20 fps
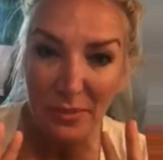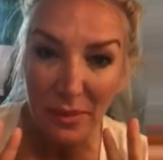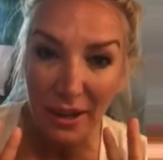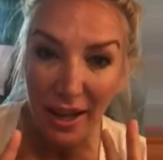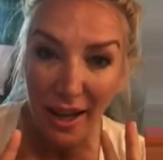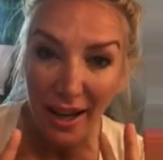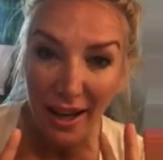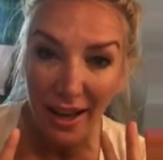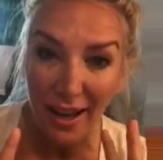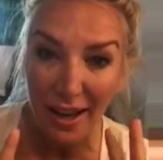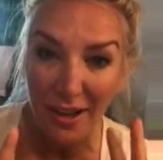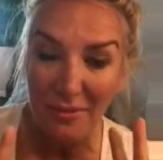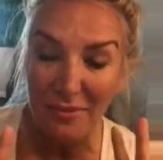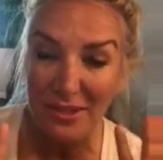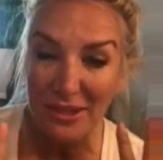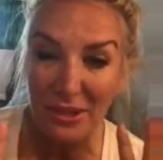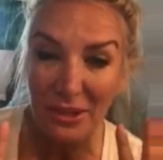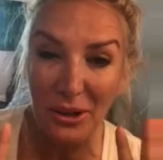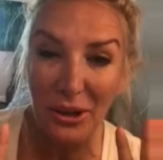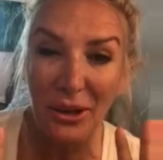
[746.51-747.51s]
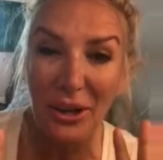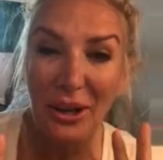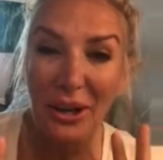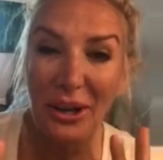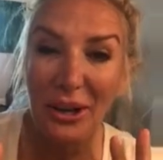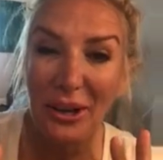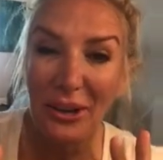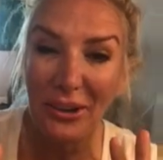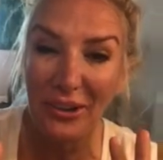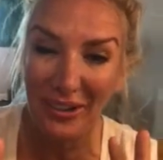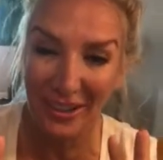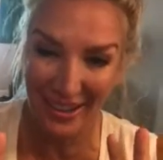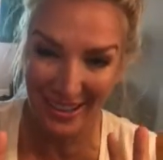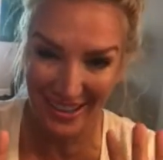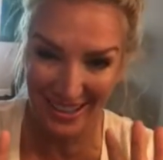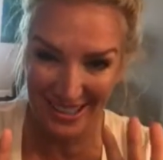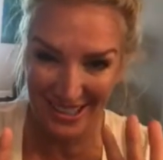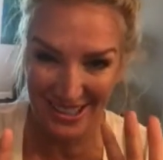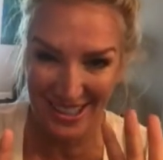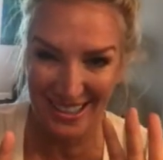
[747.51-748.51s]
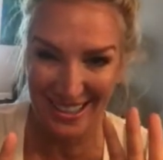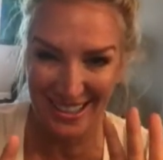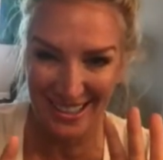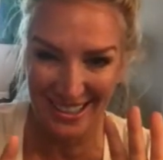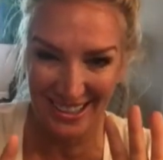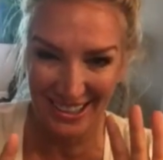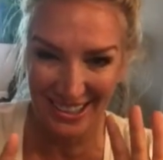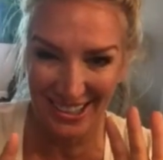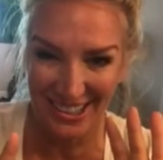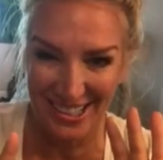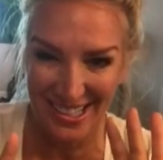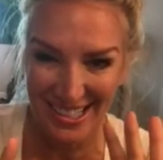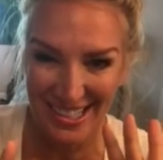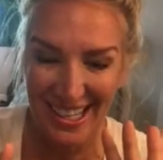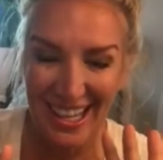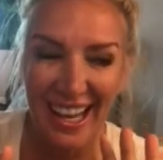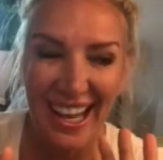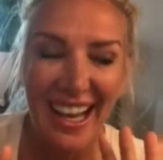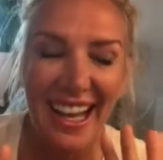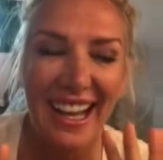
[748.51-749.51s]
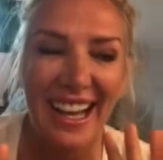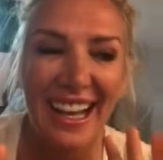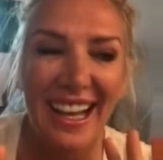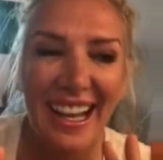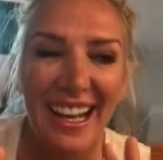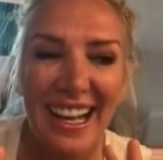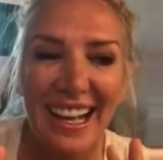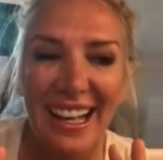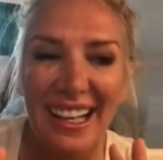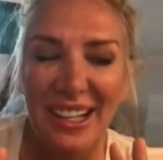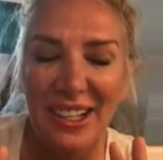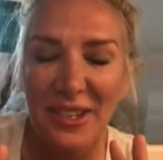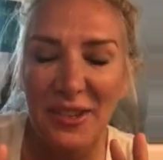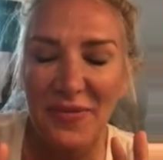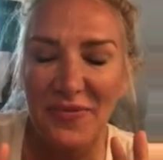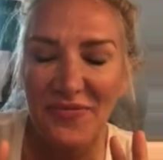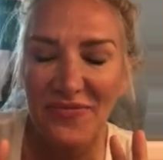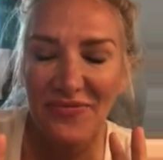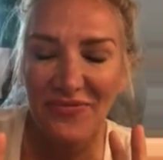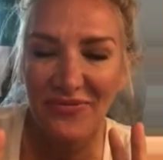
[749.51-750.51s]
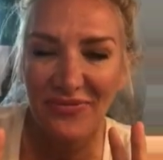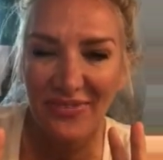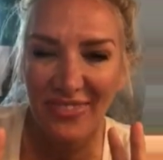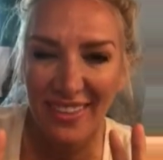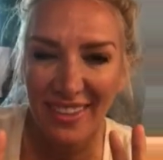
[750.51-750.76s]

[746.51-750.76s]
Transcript: But I am, so I try not to curse. I